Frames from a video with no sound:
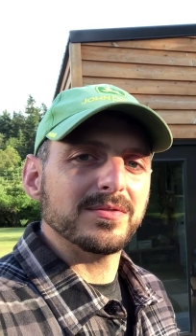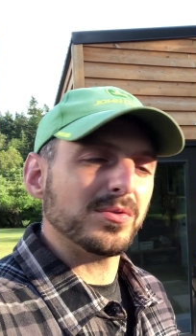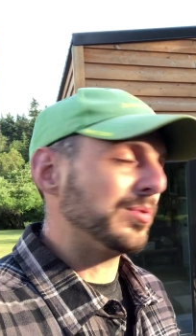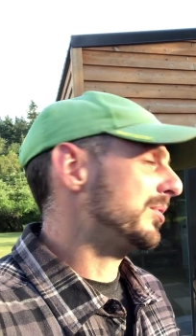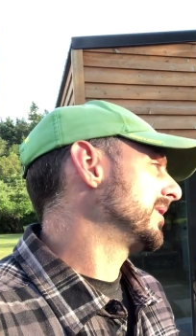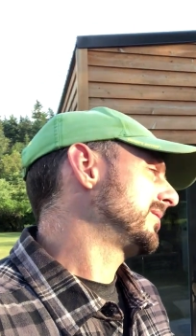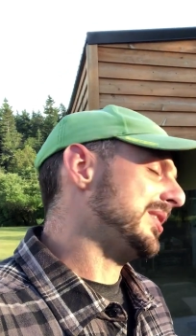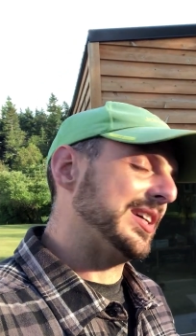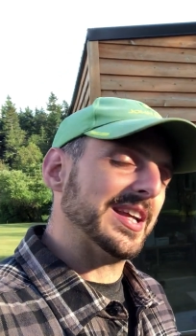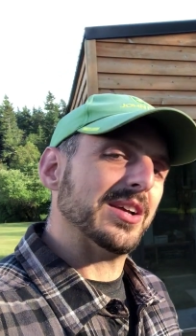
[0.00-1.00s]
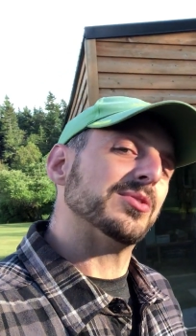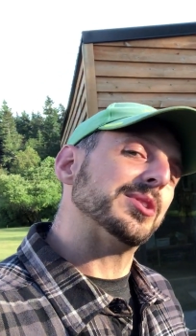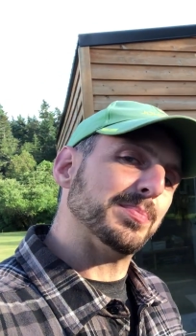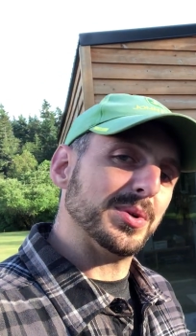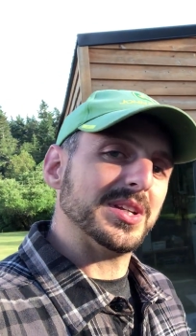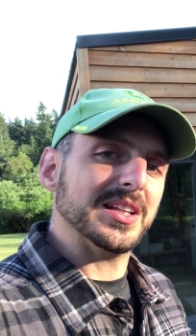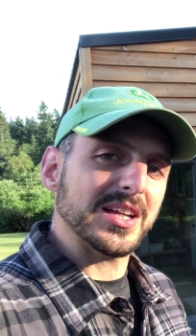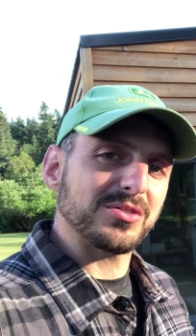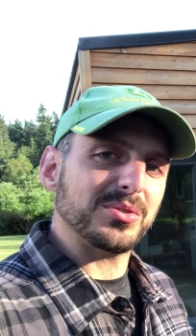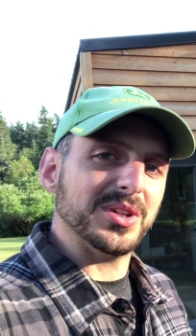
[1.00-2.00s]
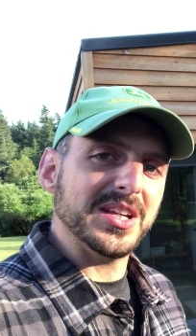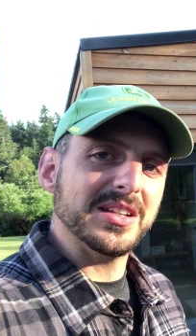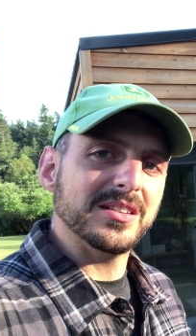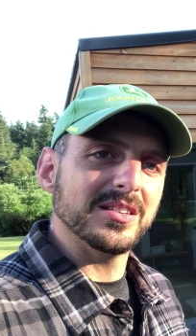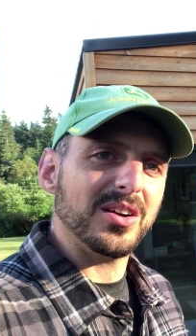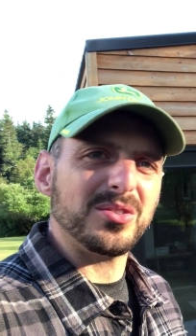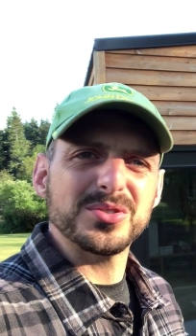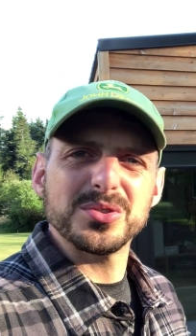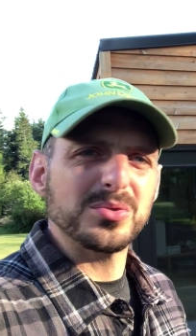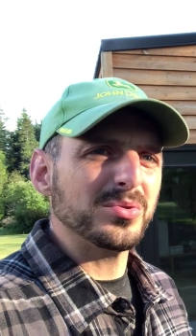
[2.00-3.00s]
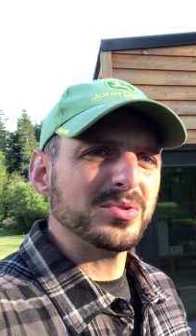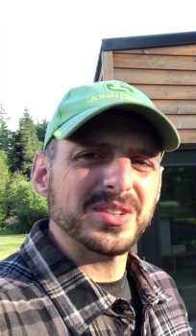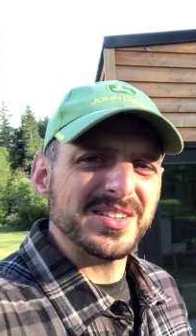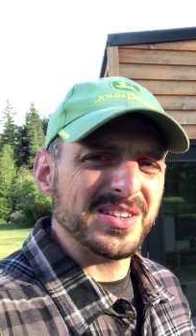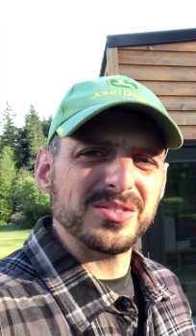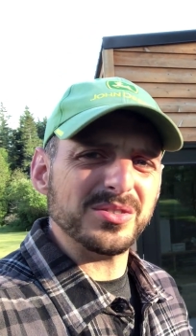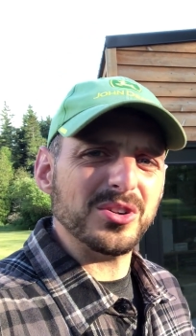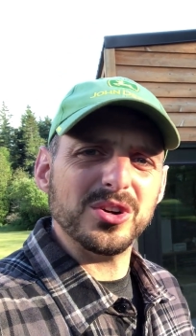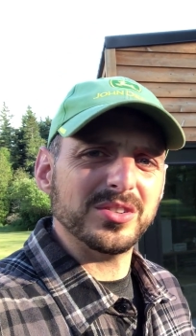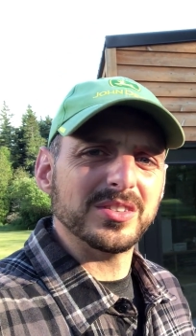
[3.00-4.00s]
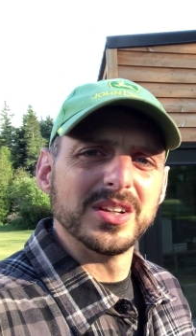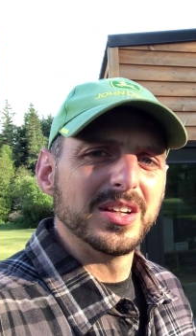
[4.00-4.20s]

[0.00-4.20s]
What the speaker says: for this tiny house to put the electrical in. Also the decision on,